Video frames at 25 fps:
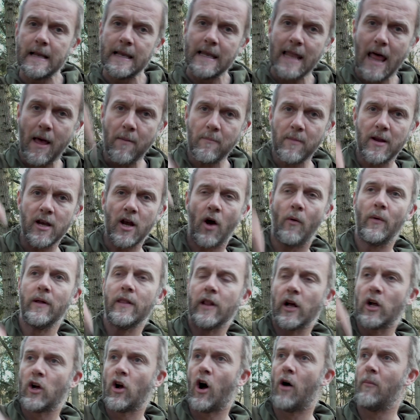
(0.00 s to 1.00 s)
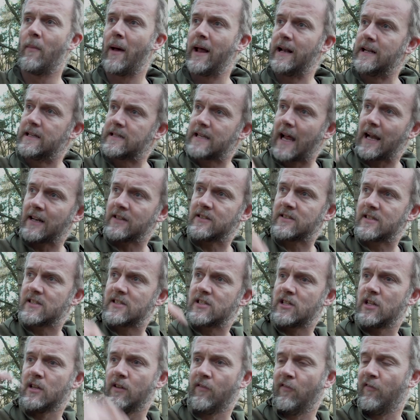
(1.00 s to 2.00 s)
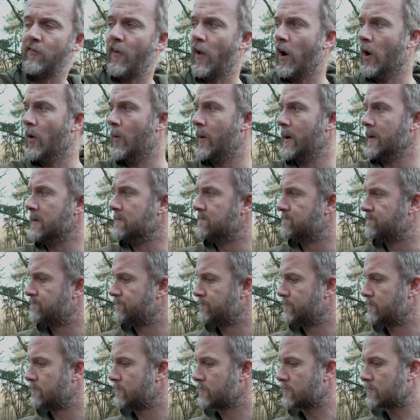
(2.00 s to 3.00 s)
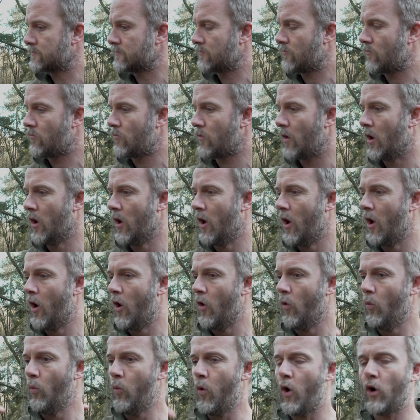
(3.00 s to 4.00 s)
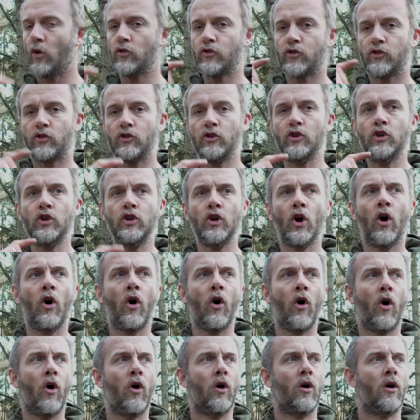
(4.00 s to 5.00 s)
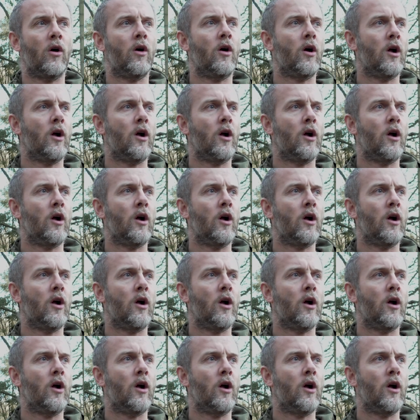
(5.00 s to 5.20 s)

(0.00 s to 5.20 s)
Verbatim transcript: Let me know in the comments answers to the following. What's your,